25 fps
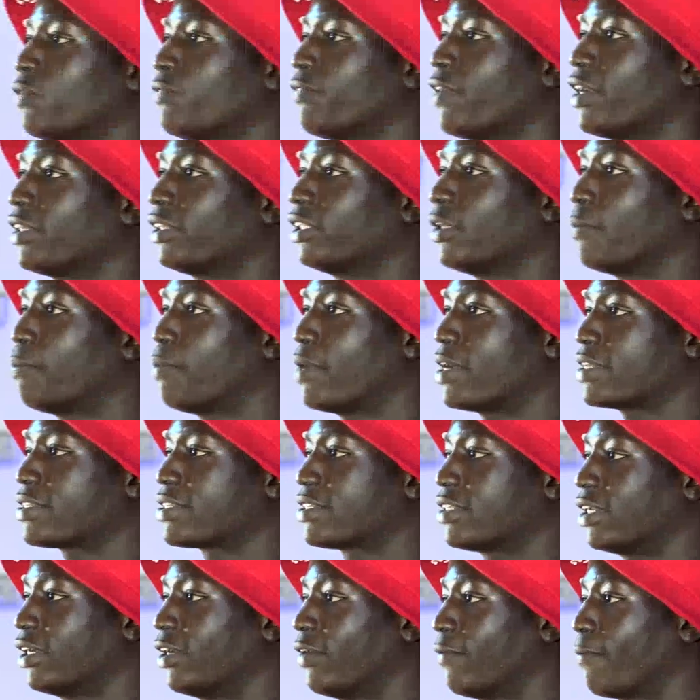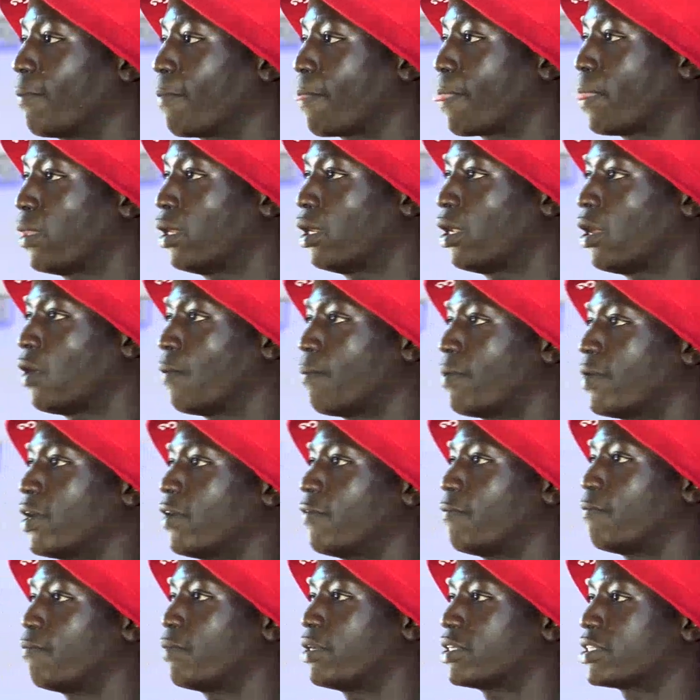invite the pastor,
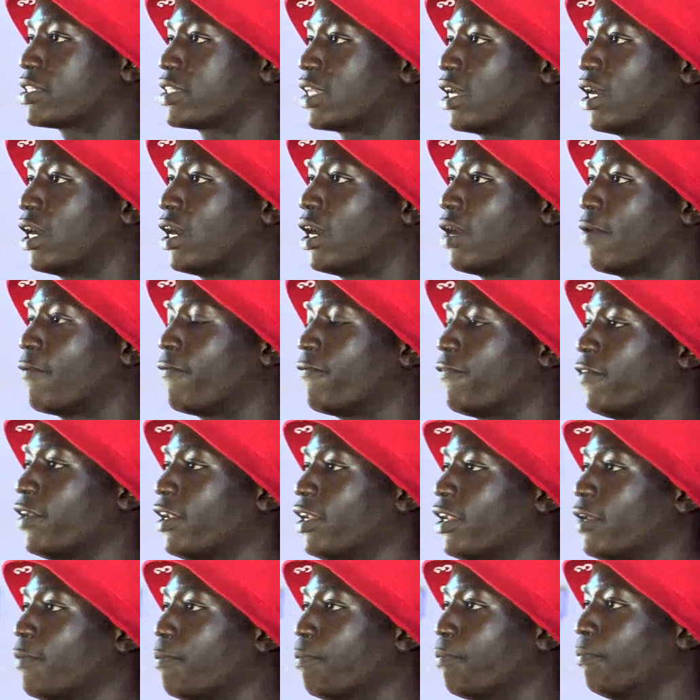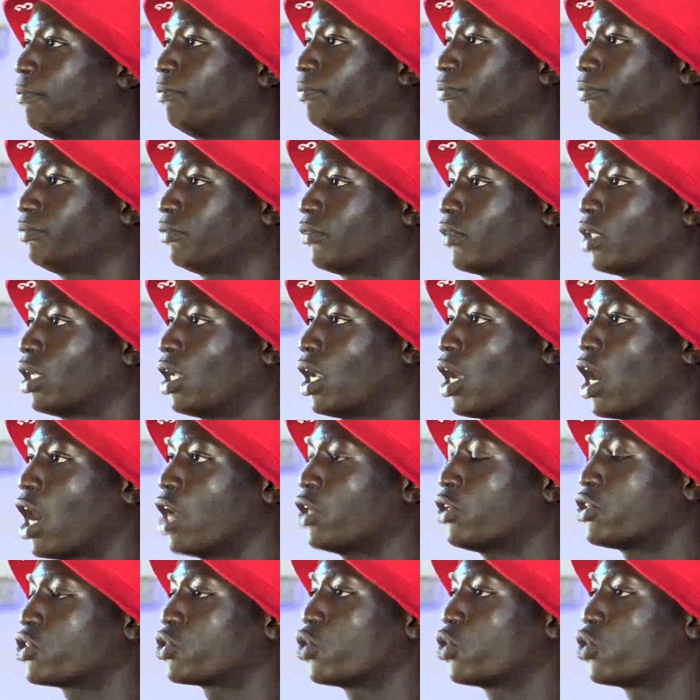Pastor Phillip, and